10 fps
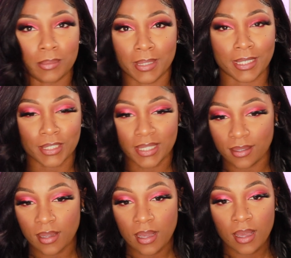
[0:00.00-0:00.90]
but a goodie.
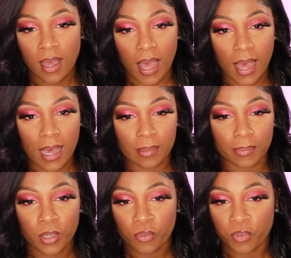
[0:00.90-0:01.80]
For
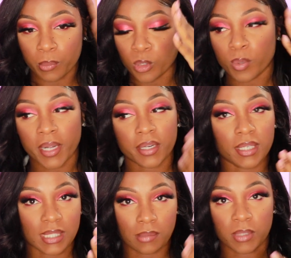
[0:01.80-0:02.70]
the most part, you're going to
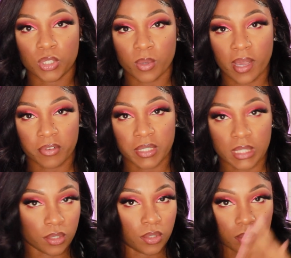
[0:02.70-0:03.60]
see me do every
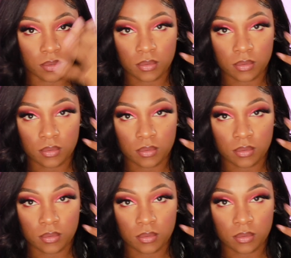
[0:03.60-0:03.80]
single